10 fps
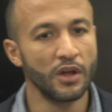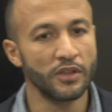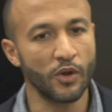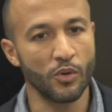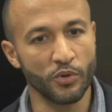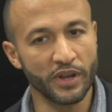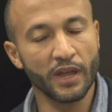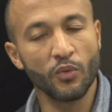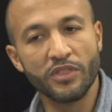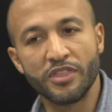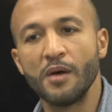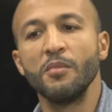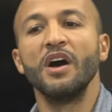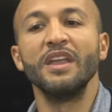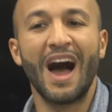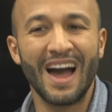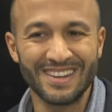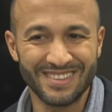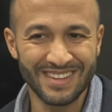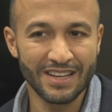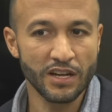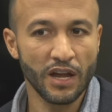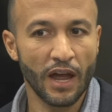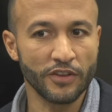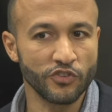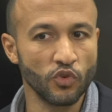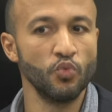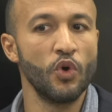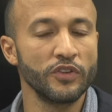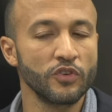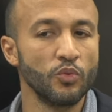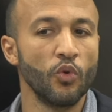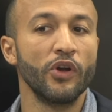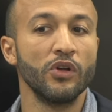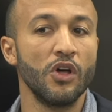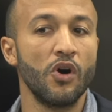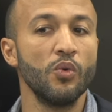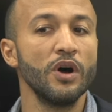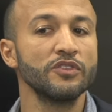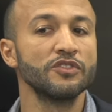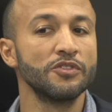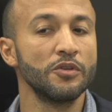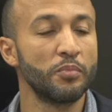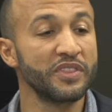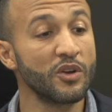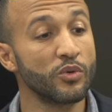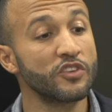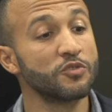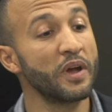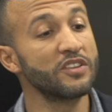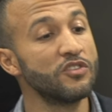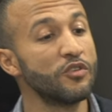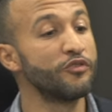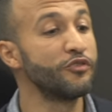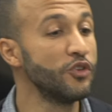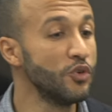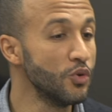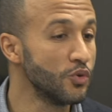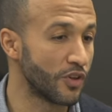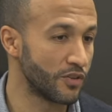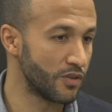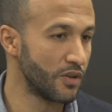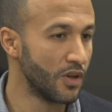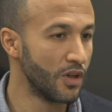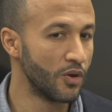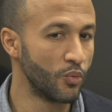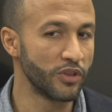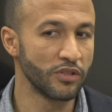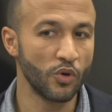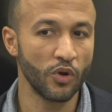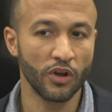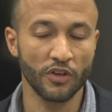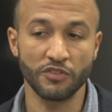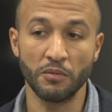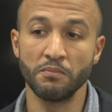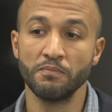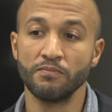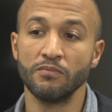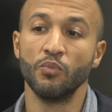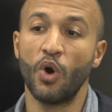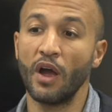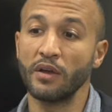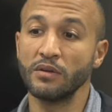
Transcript: They were bringing with them an idea as to what royal law was, but they were expected to fuse it with local custom. Why?